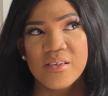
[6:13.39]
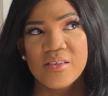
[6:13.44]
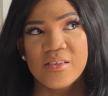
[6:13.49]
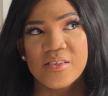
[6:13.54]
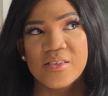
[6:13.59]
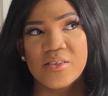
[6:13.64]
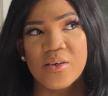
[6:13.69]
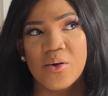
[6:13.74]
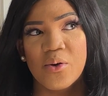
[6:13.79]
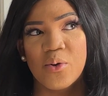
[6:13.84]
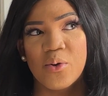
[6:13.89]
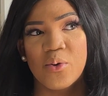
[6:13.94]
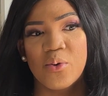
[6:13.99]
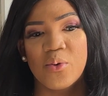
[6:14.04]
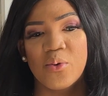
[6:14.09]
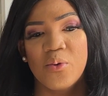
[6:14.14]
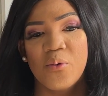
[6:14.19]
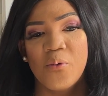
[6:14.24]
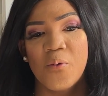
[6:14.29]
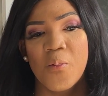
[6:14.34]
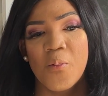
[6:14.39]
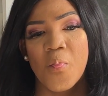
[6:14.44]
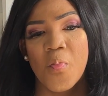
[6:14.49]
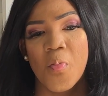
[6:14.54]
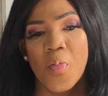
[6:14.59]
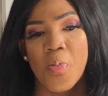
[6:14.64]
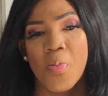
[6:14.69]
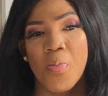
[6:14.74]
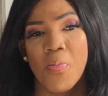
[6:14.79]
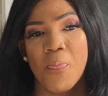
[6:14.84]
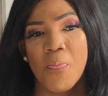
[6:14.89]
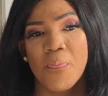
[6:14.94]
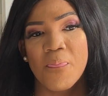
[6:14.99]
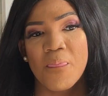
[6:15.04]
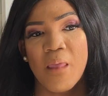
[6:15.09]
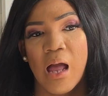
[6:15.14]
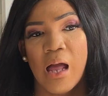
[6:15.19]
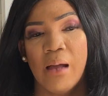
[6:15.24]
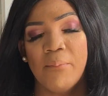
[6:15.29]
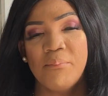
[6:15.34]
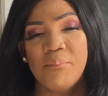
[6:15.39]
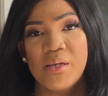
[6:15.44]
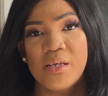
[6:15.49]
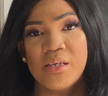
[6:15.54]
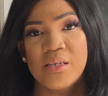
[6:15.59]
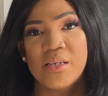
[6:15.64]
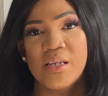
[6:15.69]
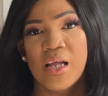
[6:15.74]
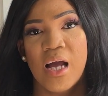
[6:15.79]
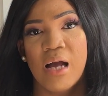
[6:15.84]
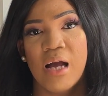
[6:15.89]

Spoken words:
So I mean,